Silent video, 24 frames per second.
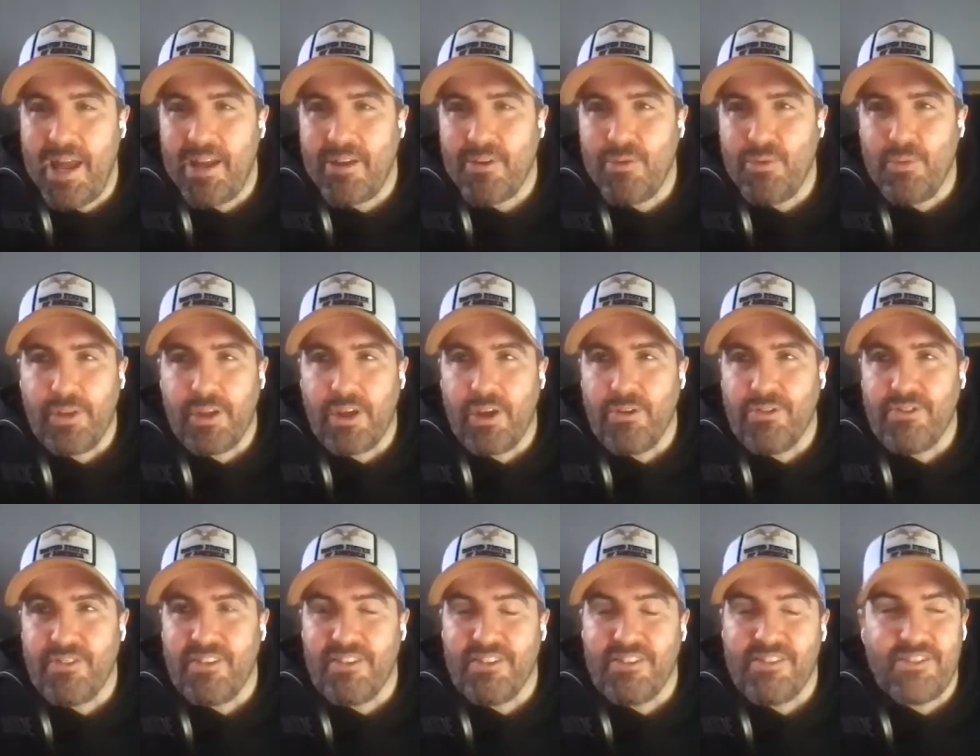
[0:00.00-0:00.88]
about this band
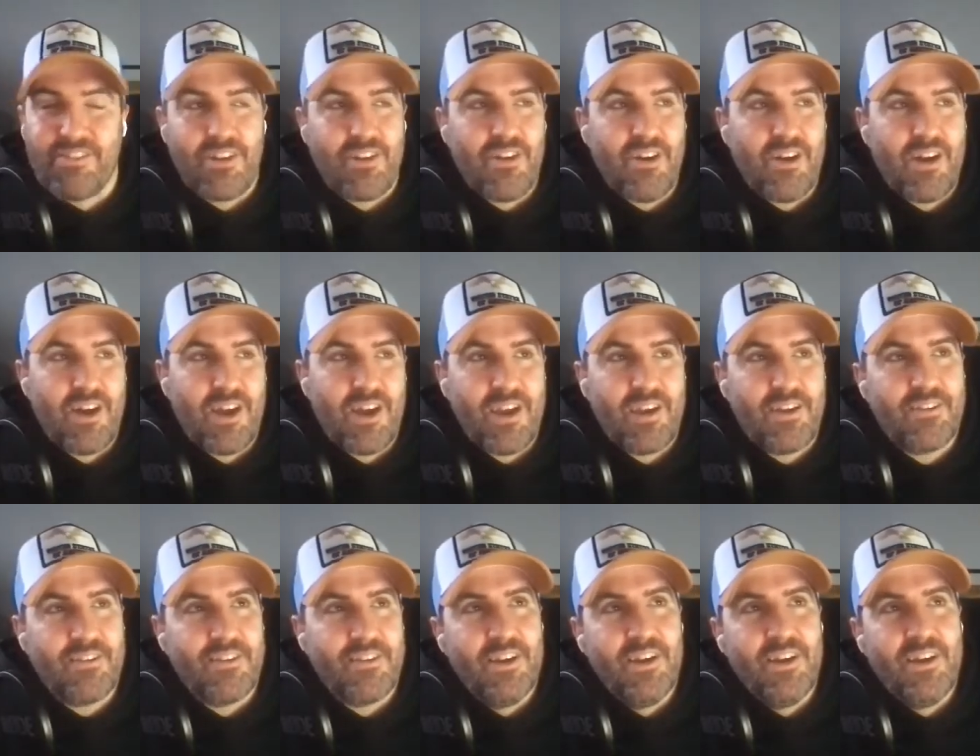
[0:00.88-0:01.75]
called The Ghost
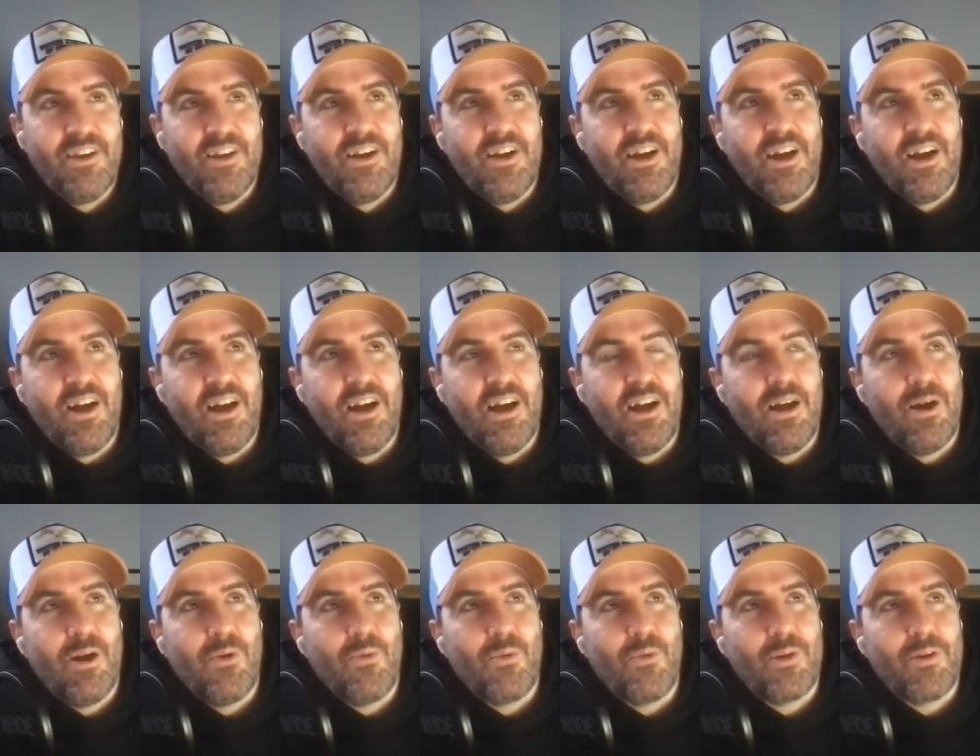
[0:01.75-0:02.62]
Inside.
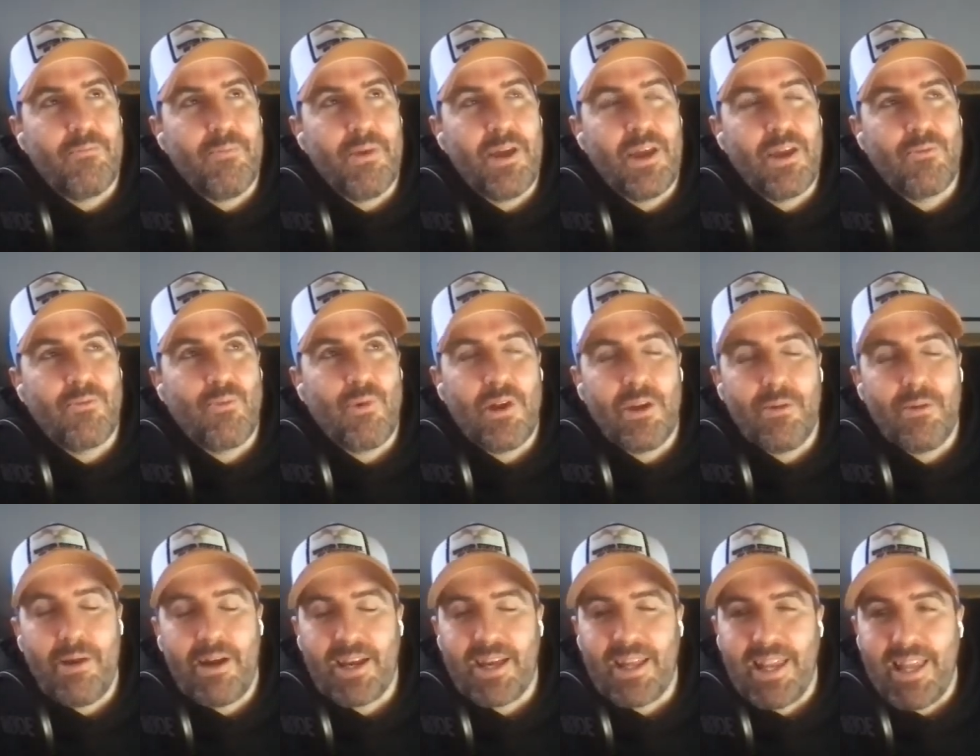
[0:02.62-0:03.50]
We
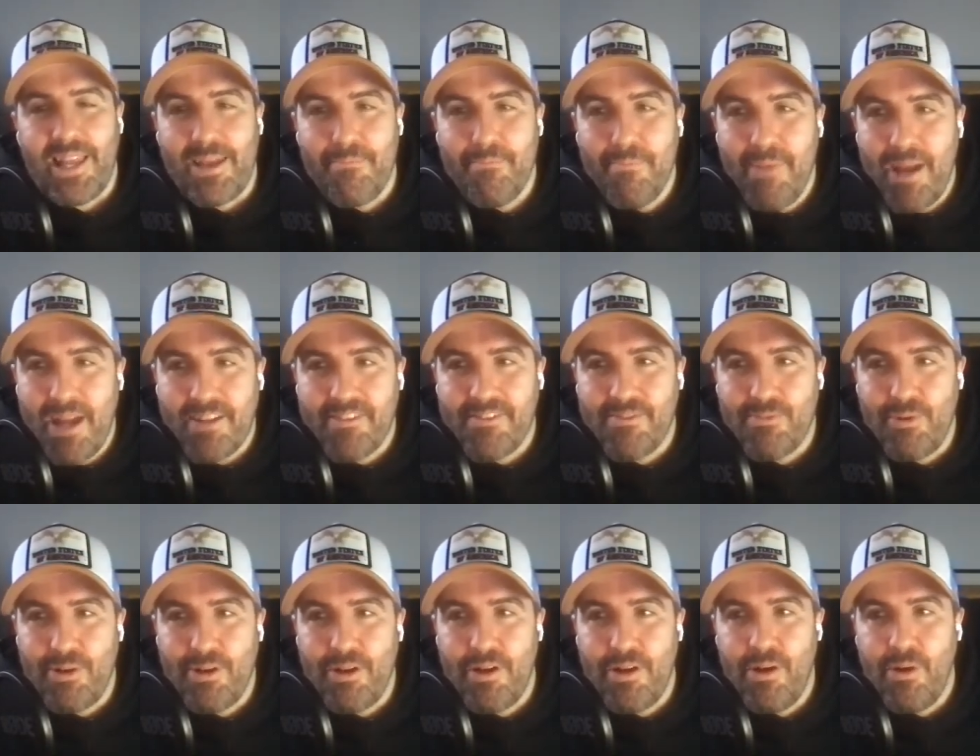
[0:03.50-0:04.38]
made one about Ghislaine
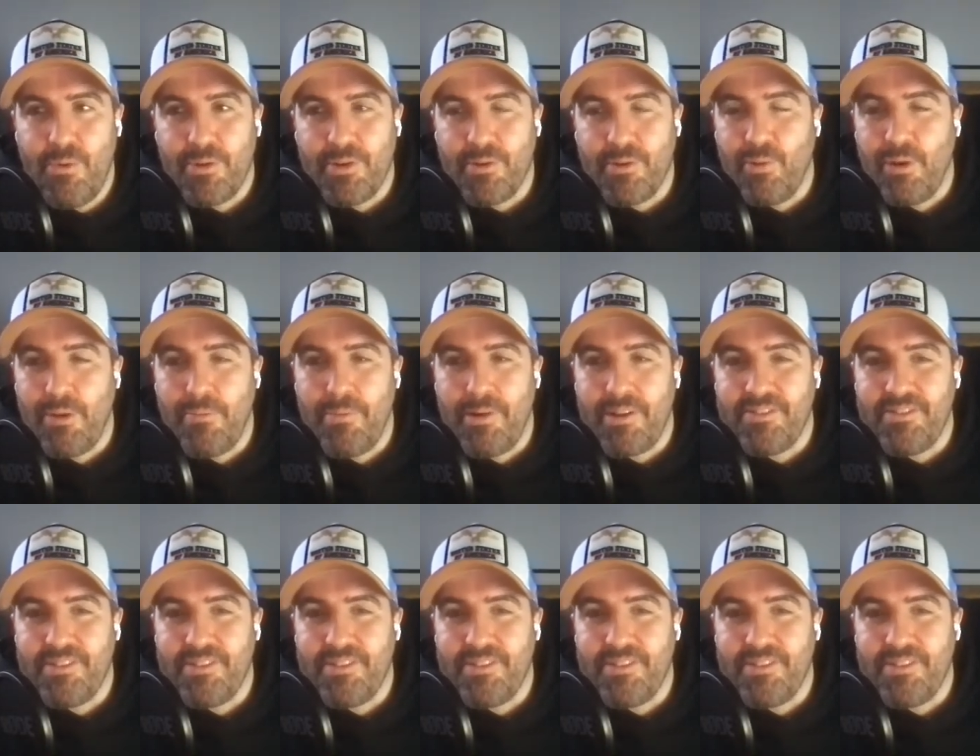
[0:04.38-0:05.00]
Maxwell.